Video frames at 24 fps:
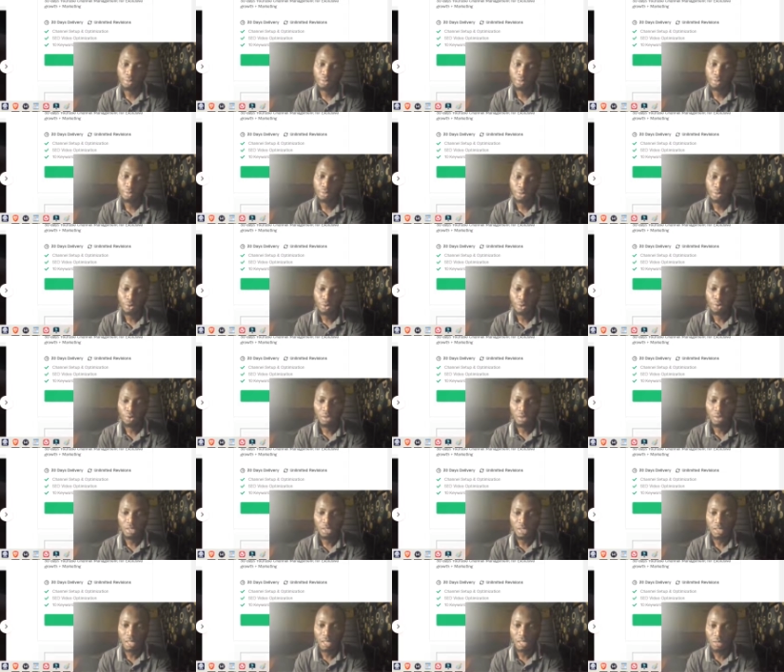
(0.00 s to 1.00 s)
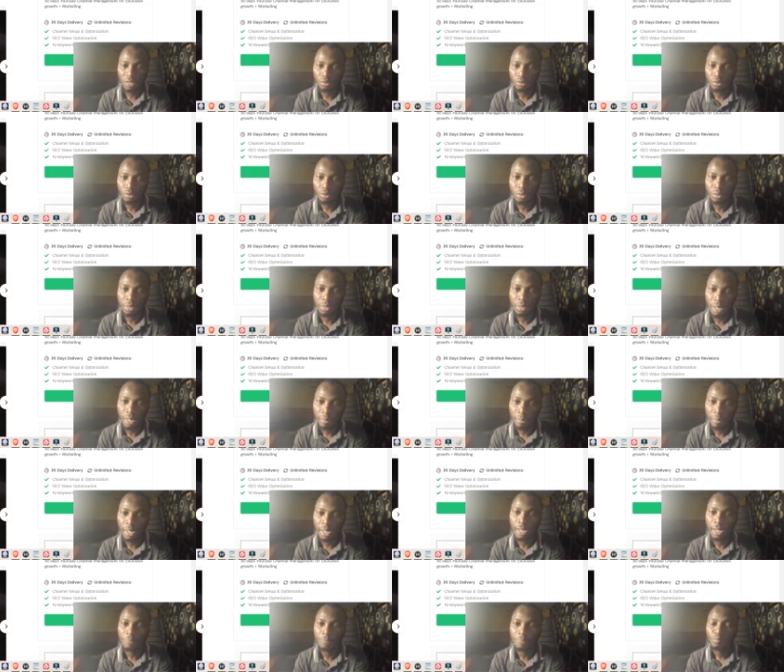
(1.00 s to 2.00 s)
So it's left to that
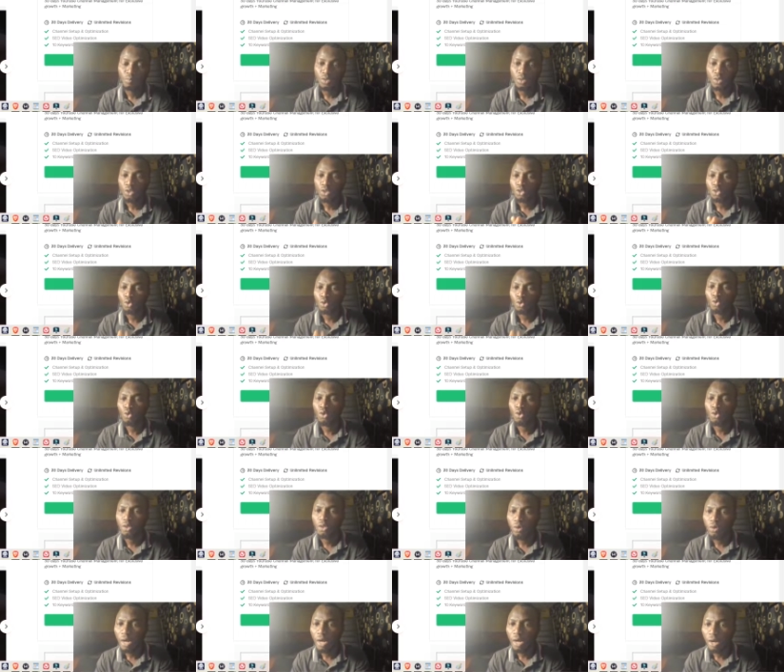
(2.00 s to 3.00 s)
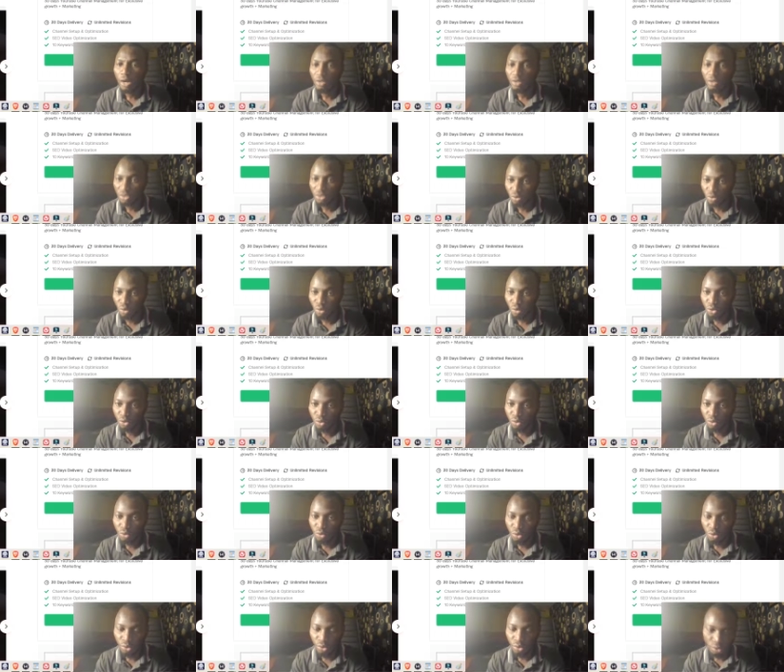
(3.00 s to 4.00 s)
buyer. So what I actually want you
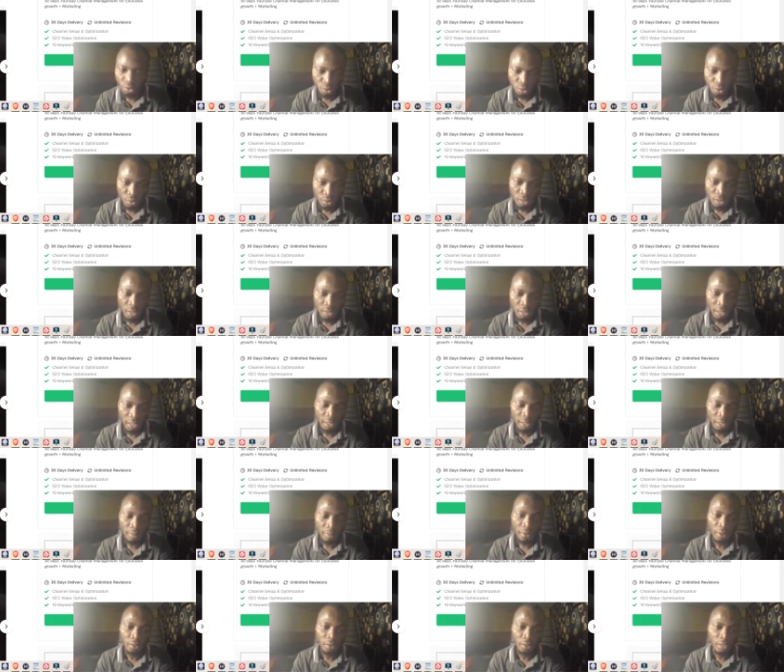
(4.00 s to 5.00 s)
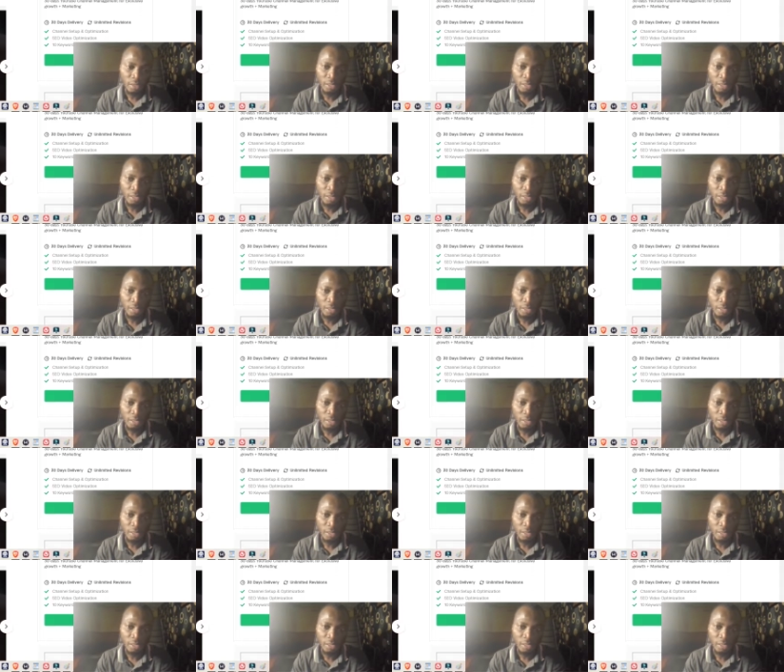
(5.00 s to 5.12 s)
to understand about this